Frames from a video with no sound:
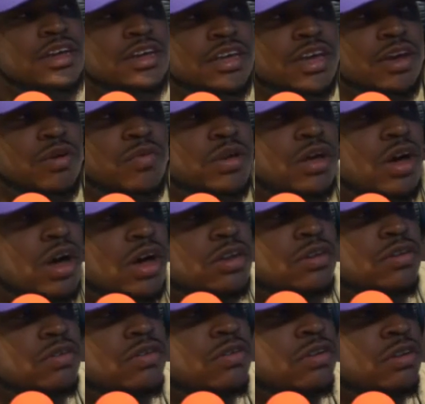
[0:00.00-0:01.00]
Yeah, we all
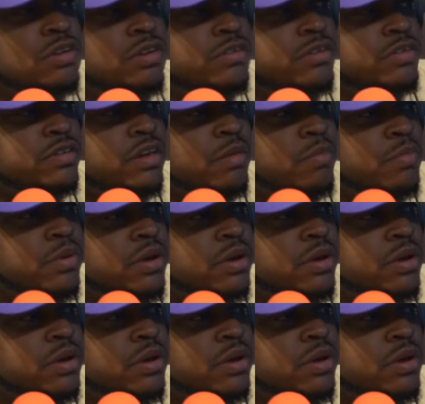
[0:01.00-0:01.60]
do. You know what I'm saying?